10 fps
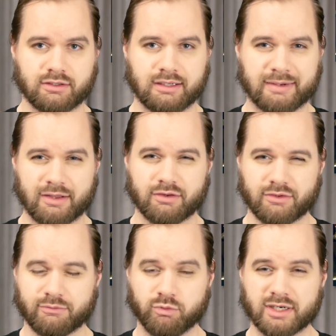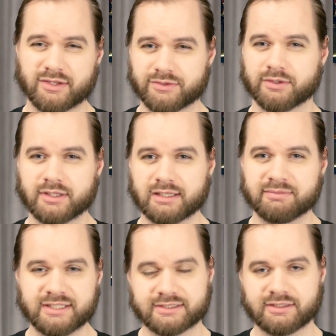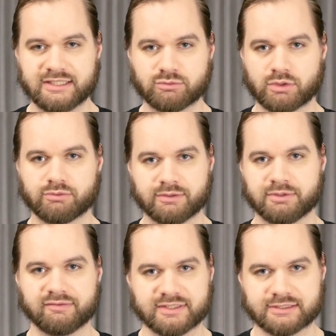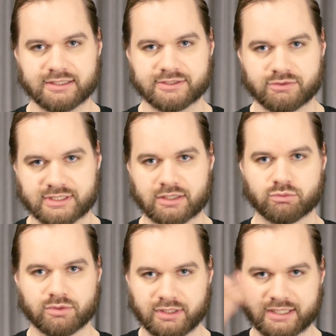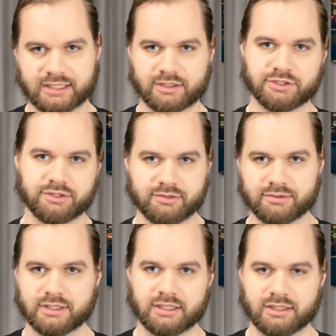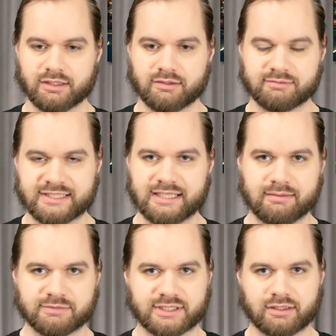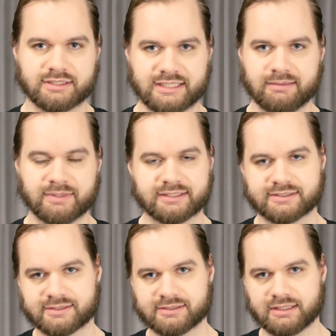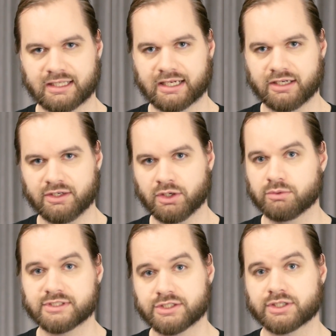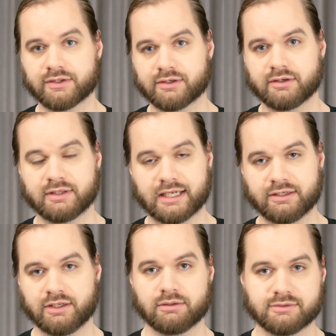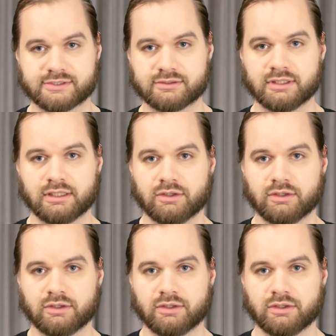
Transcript: about 1/3 of them he's worked with previously. So he's got a really kind of good team, solid team that knows each other, that knows